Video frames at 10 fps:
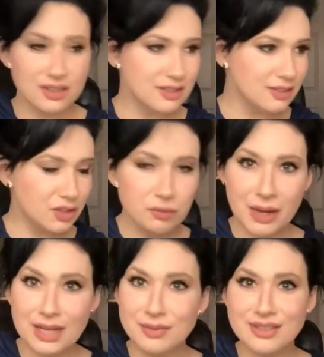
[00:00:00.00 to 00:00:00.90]
these new
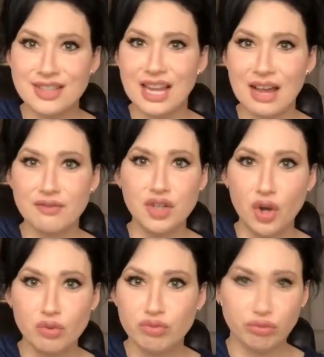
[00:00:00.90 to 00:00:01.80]
babies, they
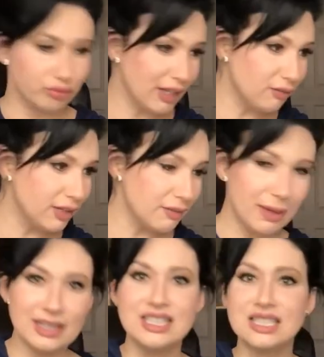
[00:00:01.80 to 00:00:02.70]
don't give them
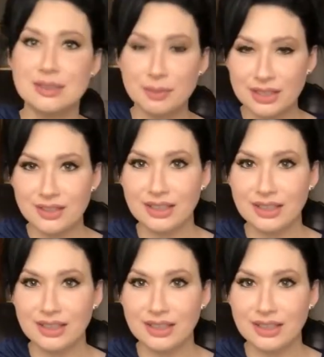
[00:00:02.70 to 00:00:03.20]
any discipline.